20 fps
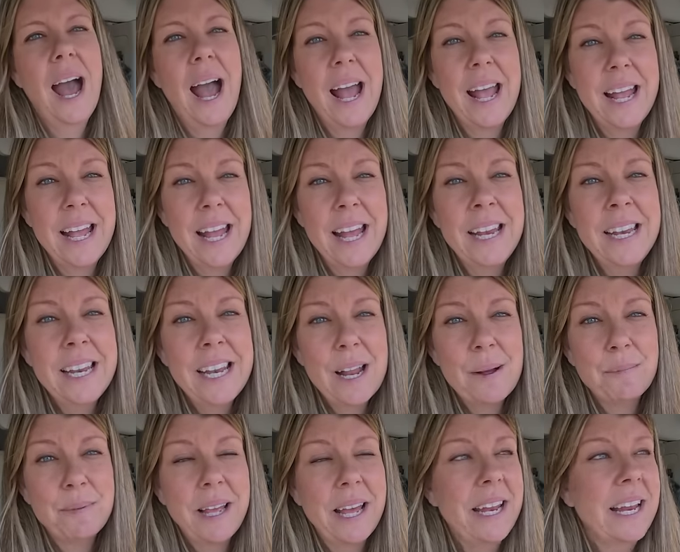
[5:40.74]
I ended
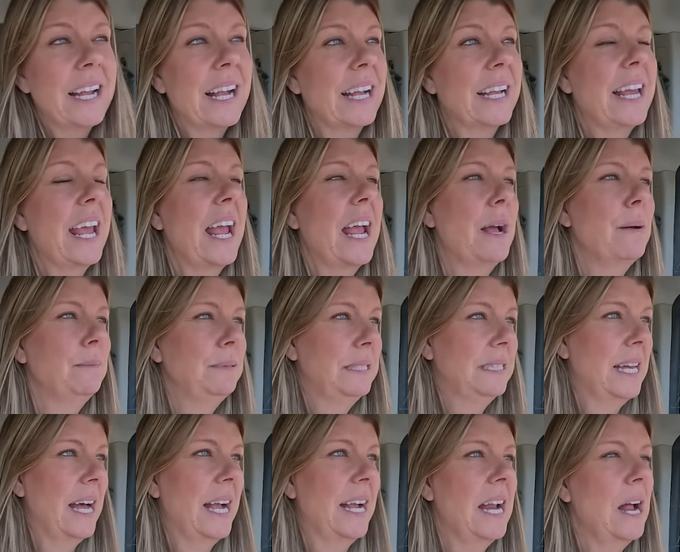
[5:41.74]
up getting a
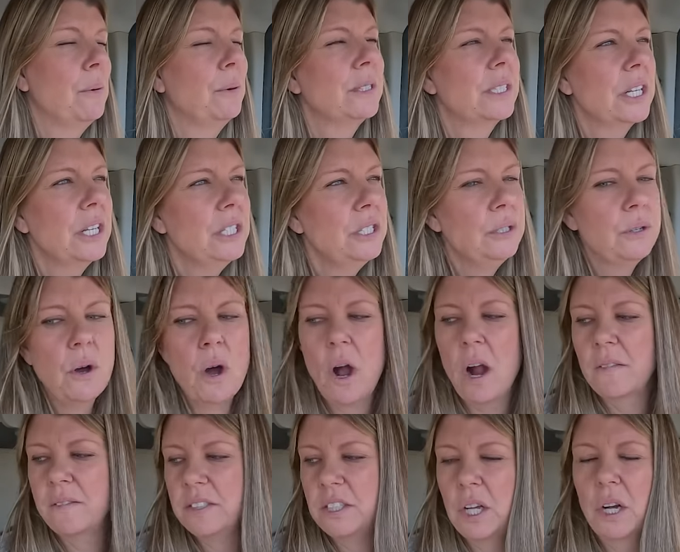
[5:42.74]
campsite. I was gonna do a
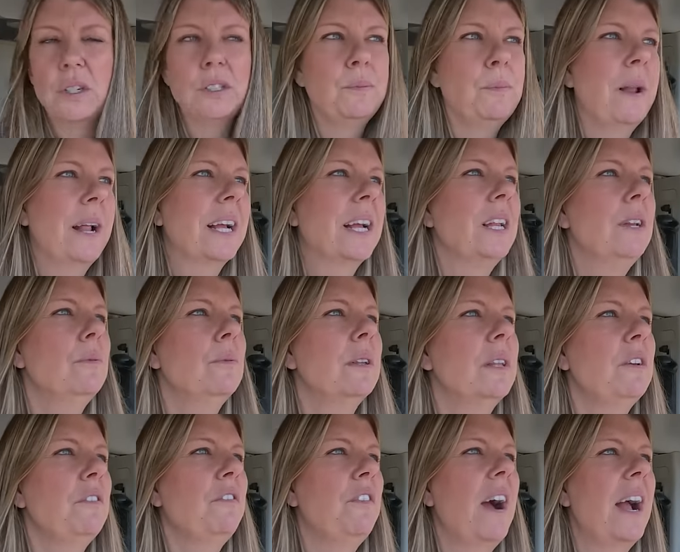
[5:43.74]
harvest host, but I couldn't
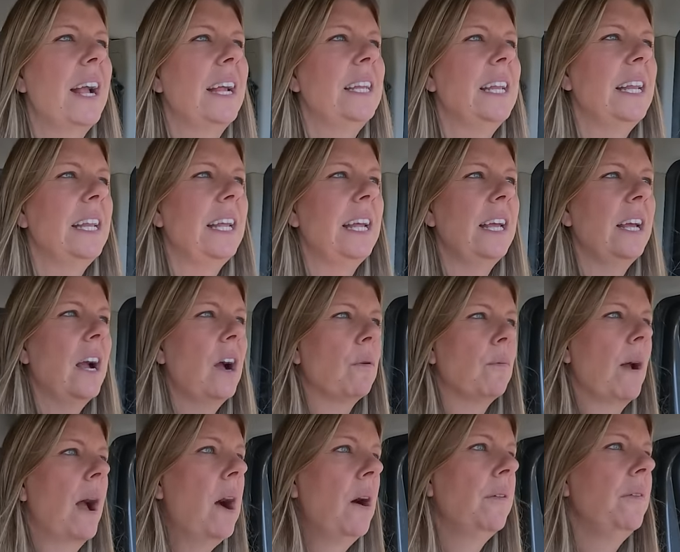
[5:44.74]
really find any
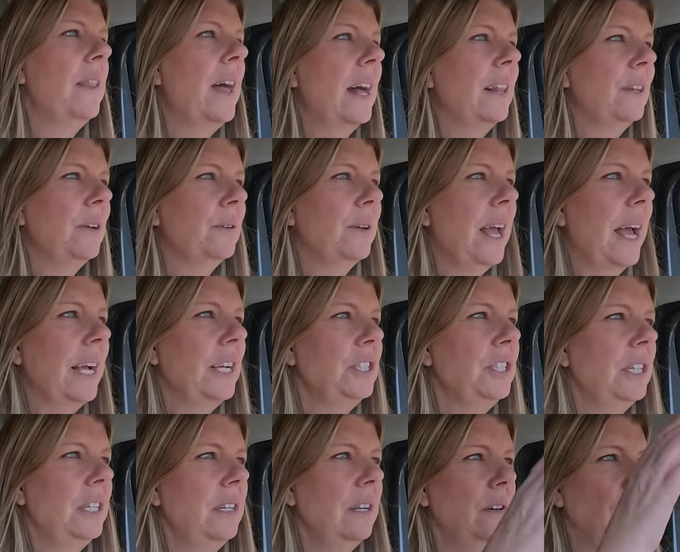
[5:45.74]
around that
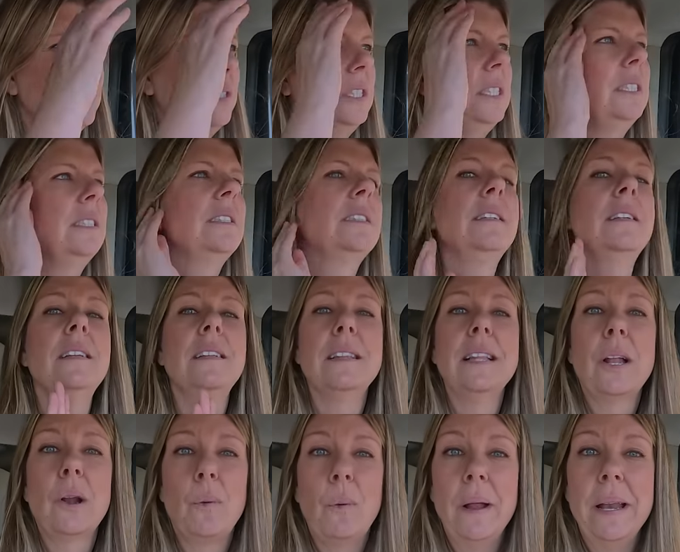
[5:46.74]
location. Oh geez, a
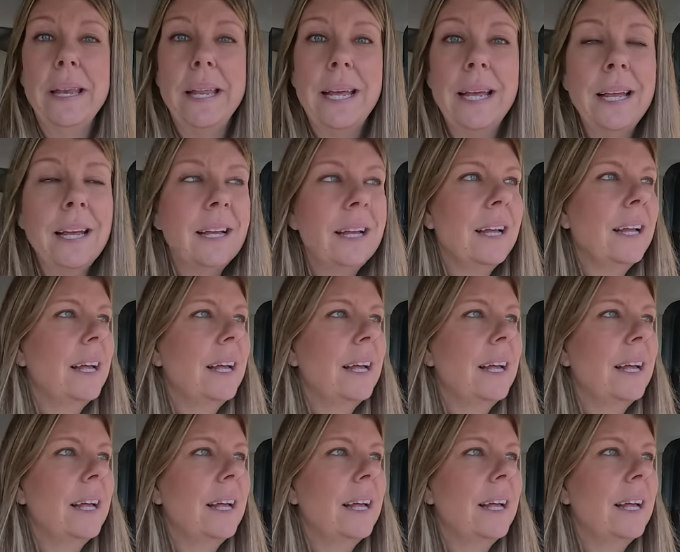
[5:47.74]
little windy.